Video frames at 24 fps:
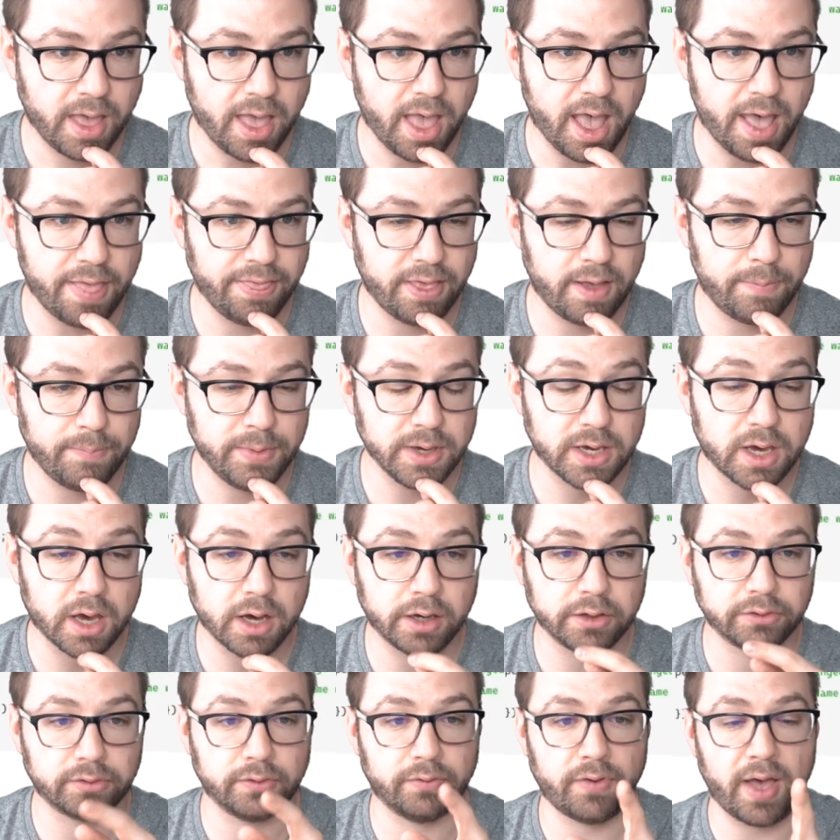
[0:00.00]
And then
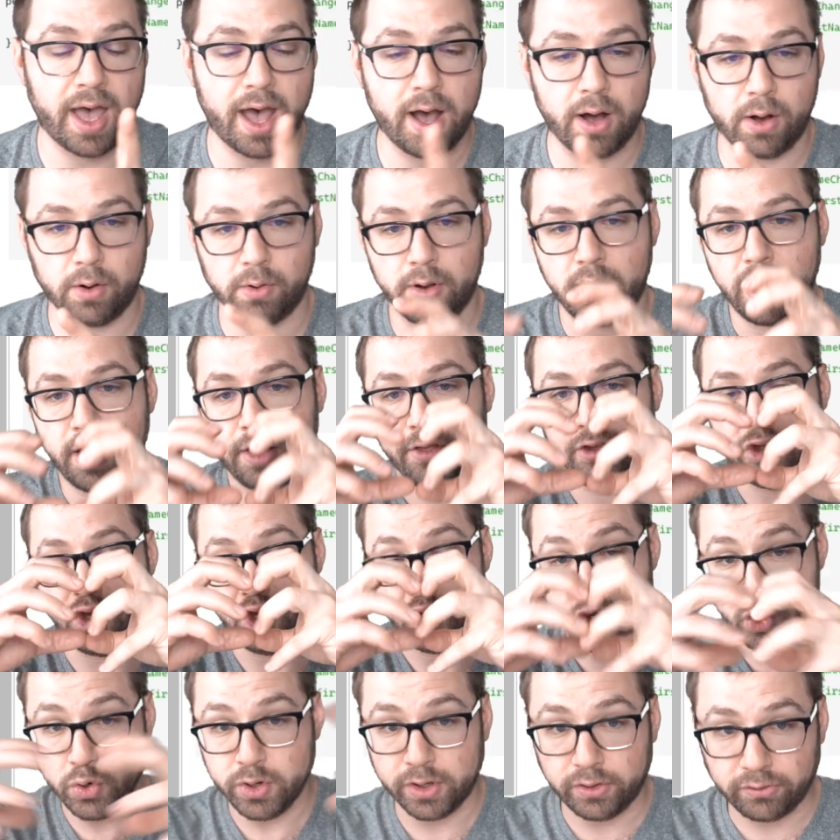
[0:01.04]
because of how
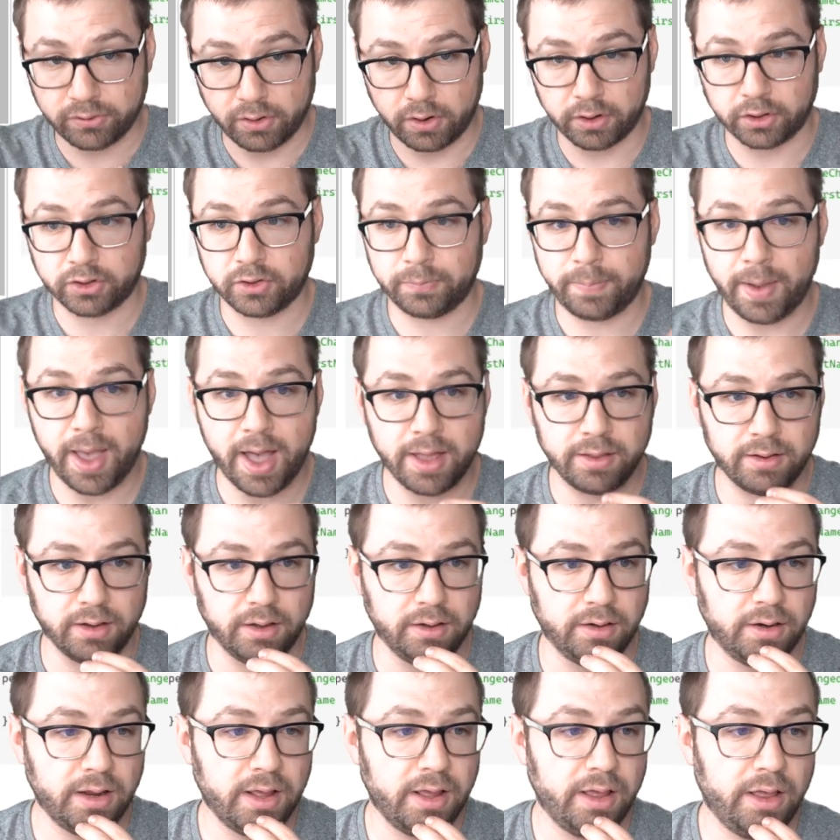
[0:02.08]
unions are
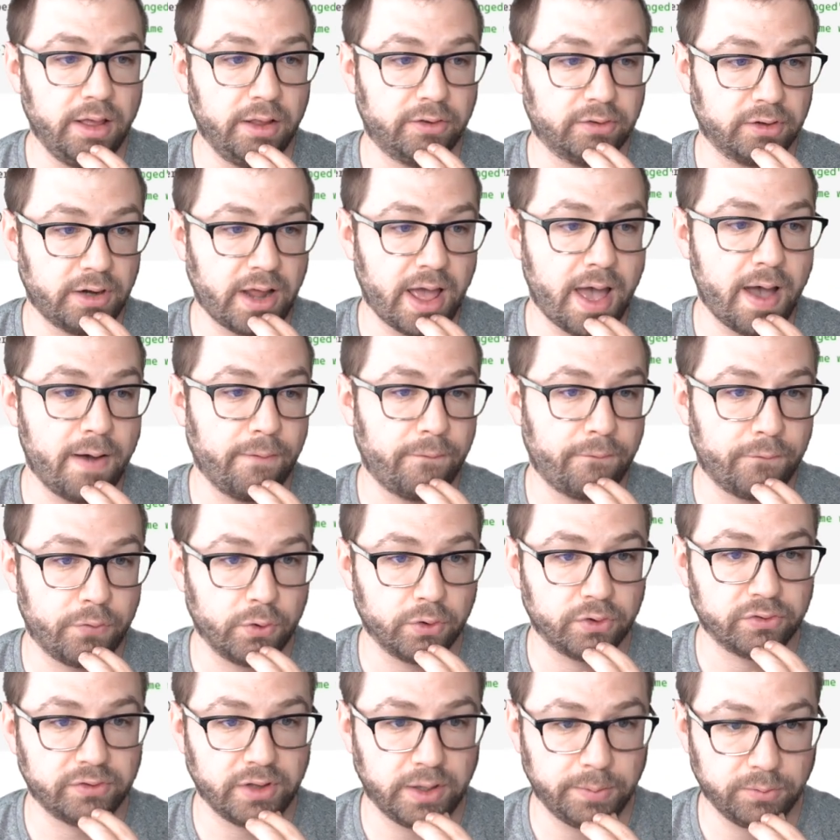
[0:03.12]
expanded, it's going to have
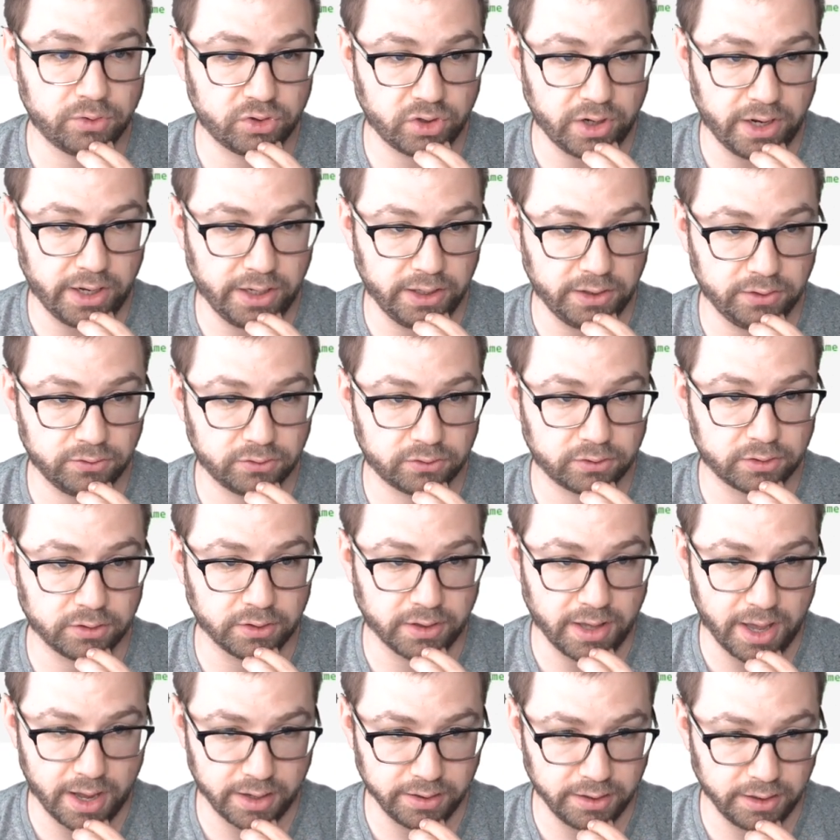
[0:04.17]
first name changed,
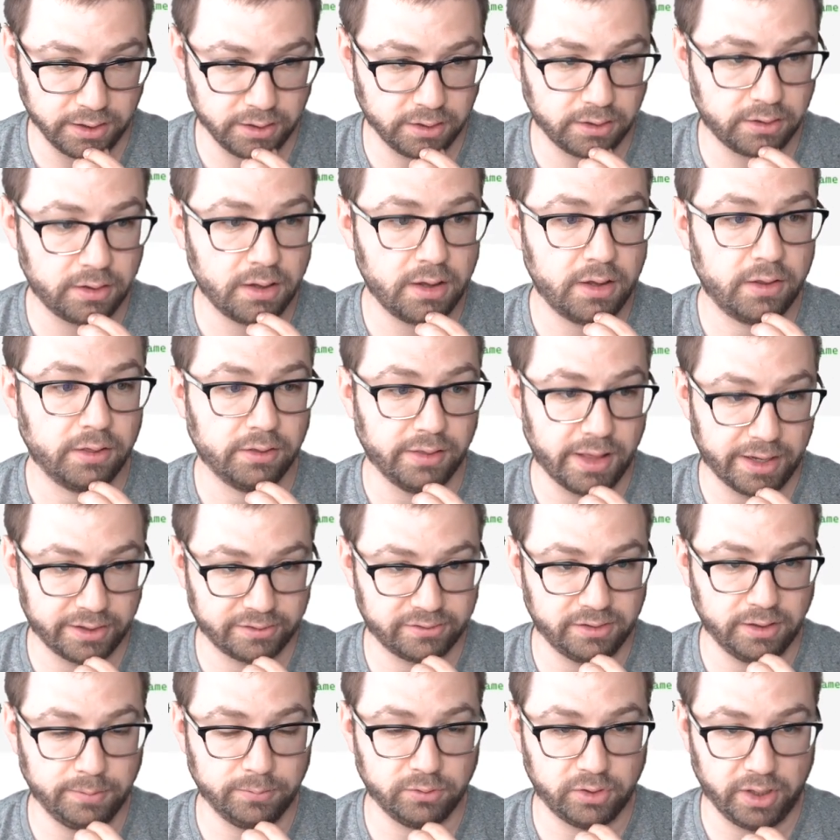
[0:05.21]
concatenated,
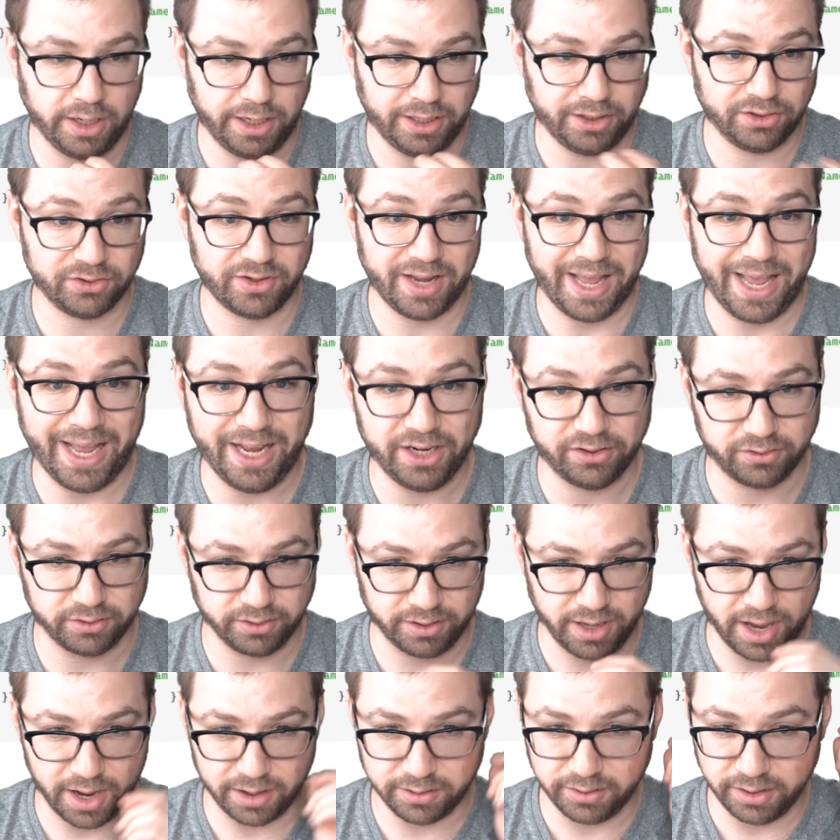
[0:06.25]
last name changed, age
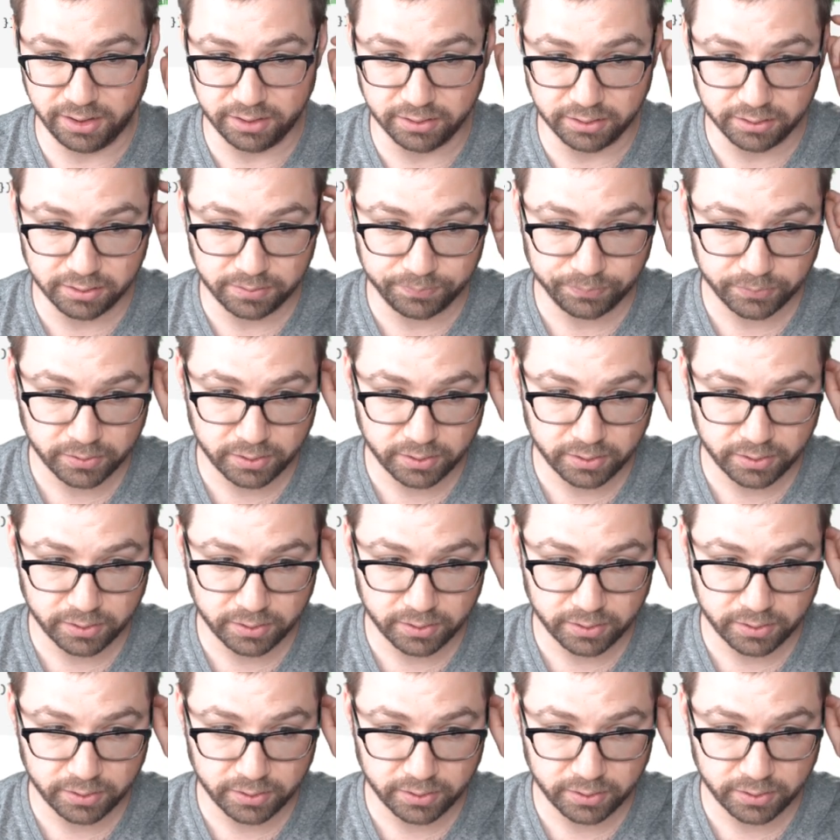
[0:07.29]
concatenated.